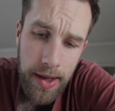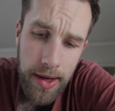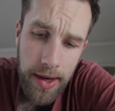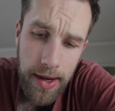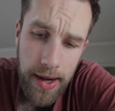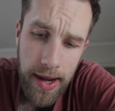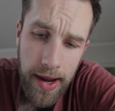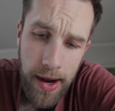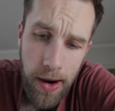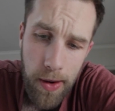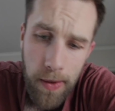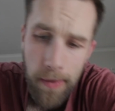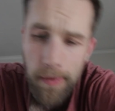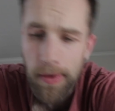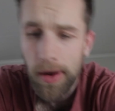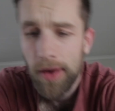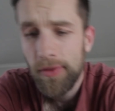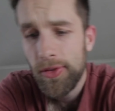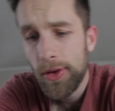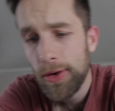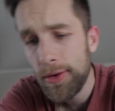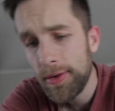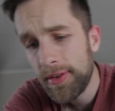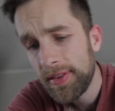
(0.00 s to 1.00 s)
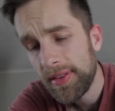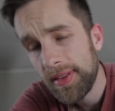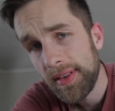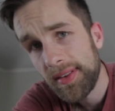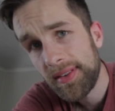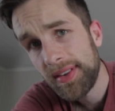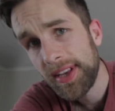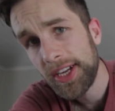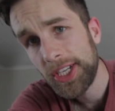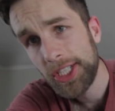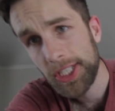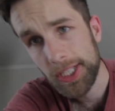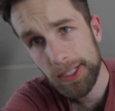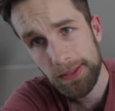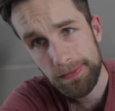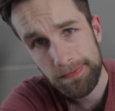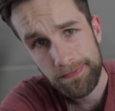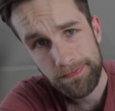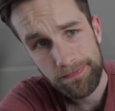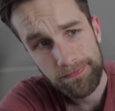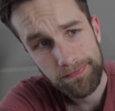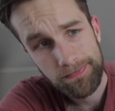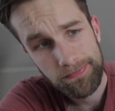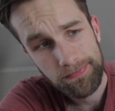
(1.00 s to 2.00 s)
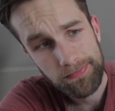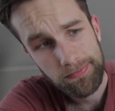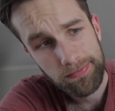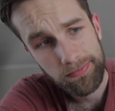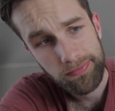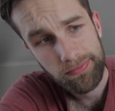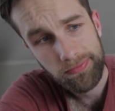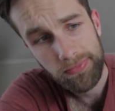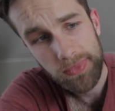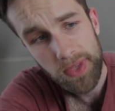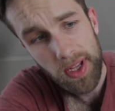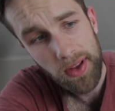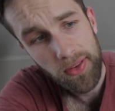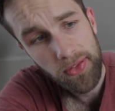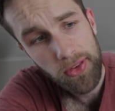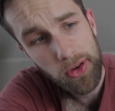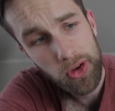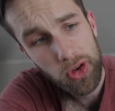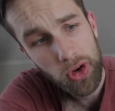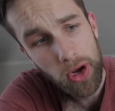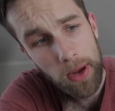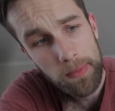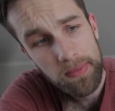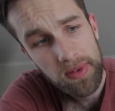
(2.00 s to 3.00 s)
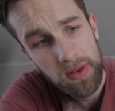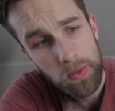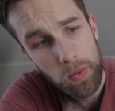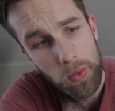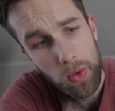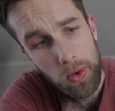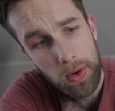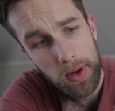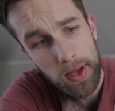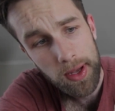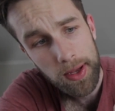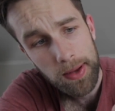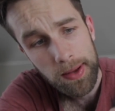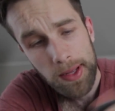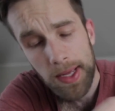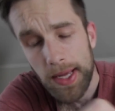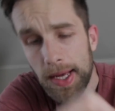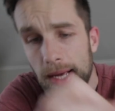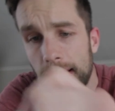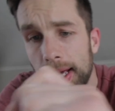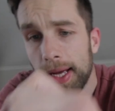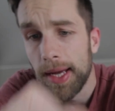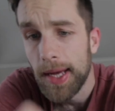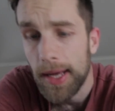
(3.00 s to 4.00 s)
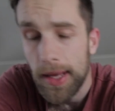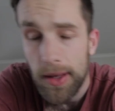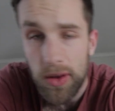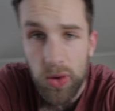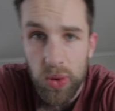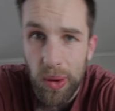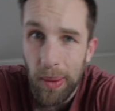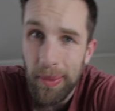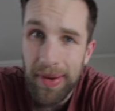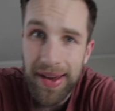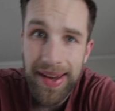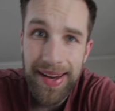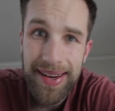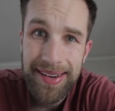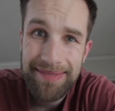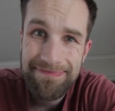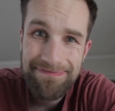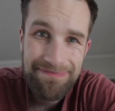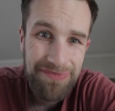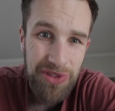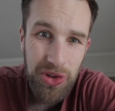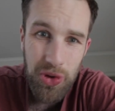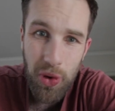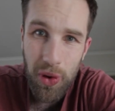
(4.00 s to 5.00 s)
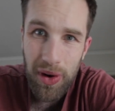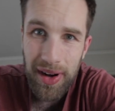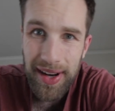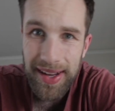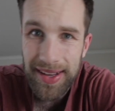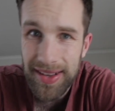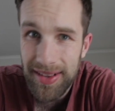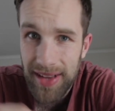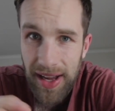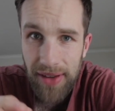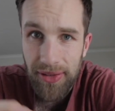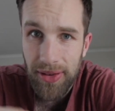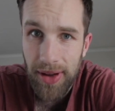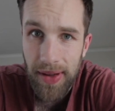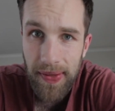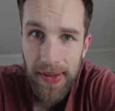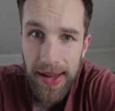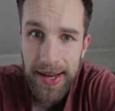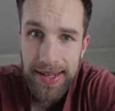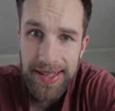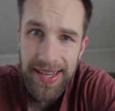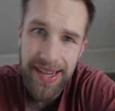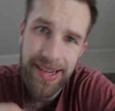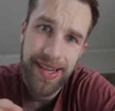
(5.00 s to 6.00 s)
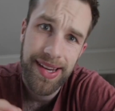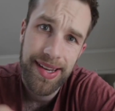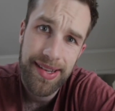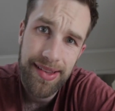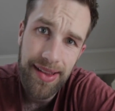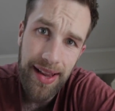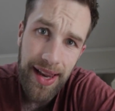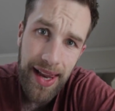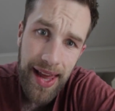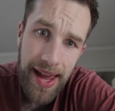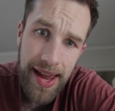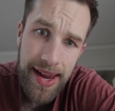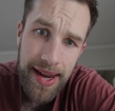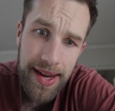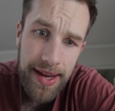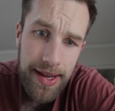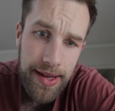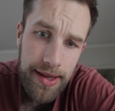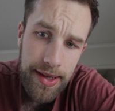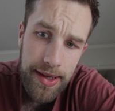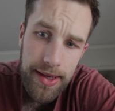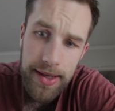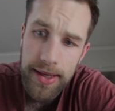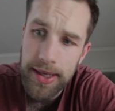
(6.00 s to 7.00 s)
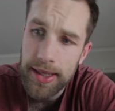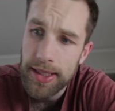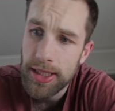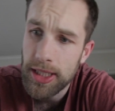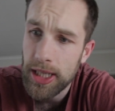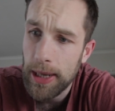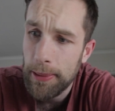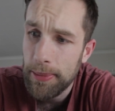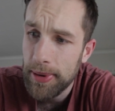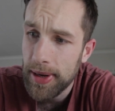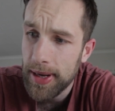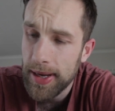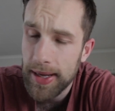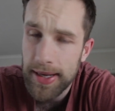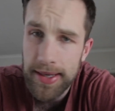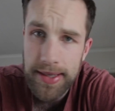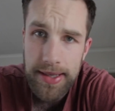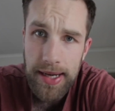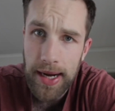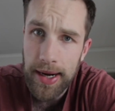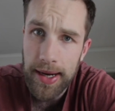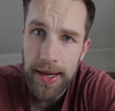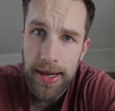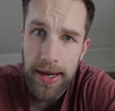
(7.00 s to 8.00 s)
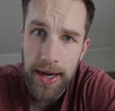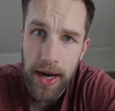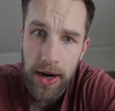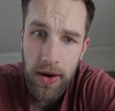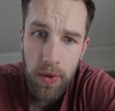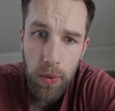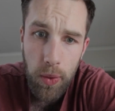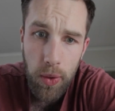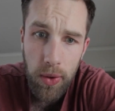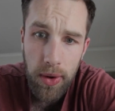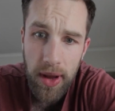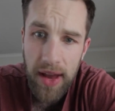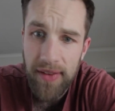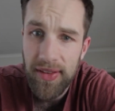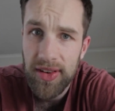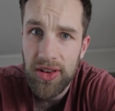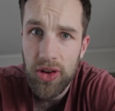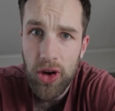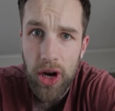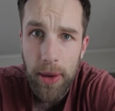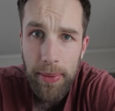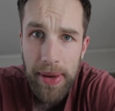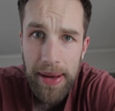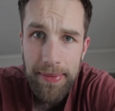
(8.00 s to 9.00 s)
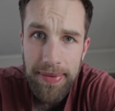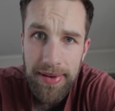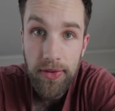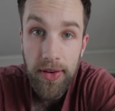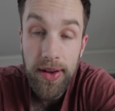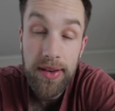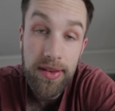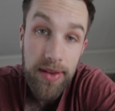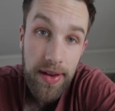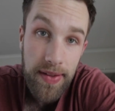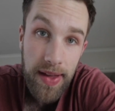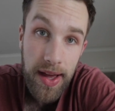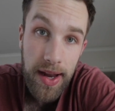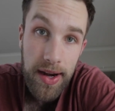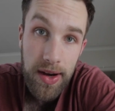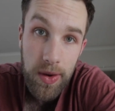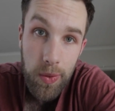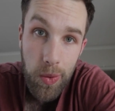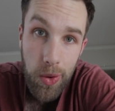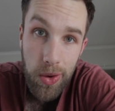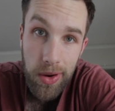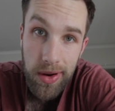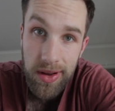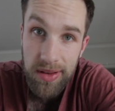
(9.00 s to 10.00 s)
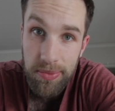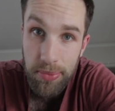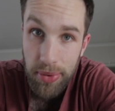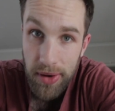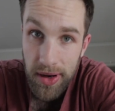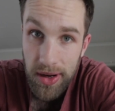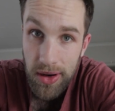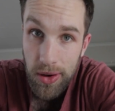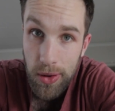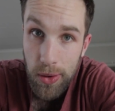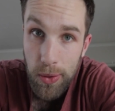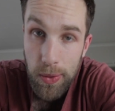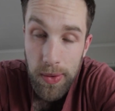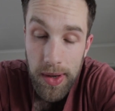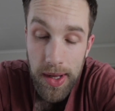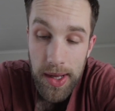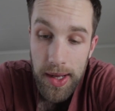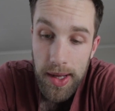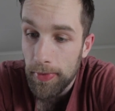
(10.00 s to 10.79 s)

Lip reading: Now I've used the Session a few times in water, swimming, snorkeling, stuff like that, taking it to the lake, jumping in, dunking underwater, having time lapse, things like that underwater is pretty cool.